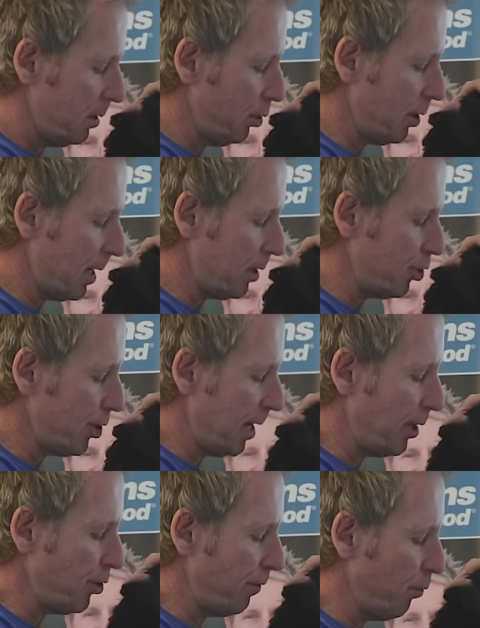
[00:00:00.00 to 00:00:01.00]
and you can
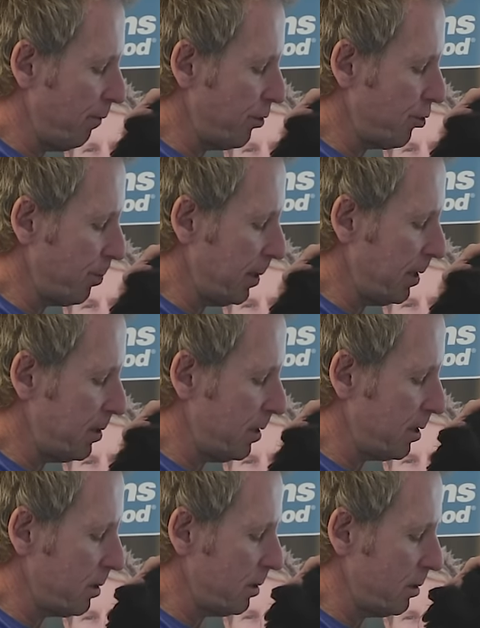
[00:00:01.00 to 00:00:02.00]
change it for the
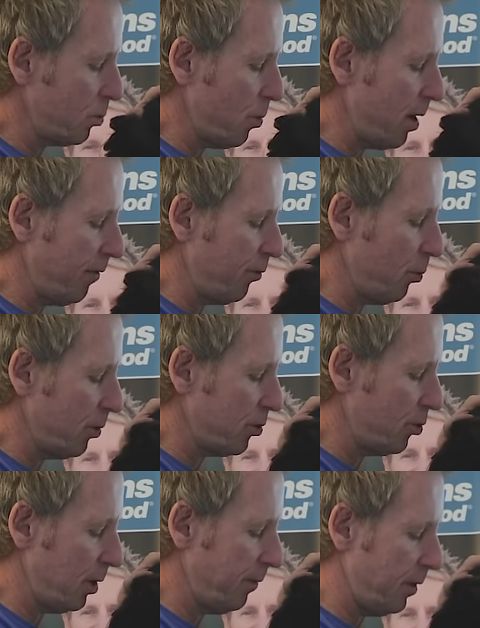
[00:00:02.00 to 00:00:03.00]
trapezius as well if you
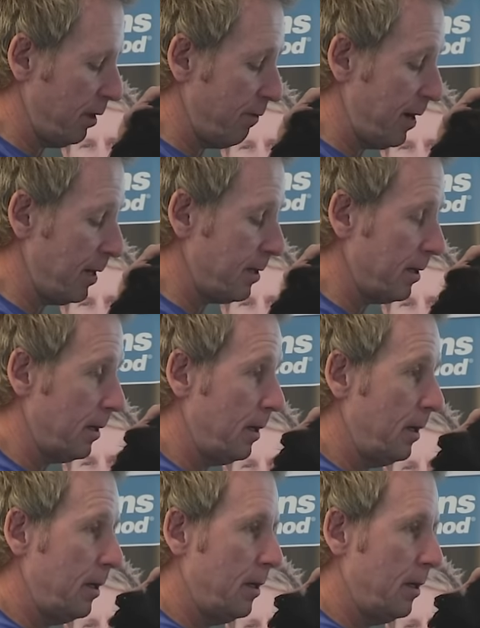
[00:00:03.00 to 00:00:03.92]
want to, even levator,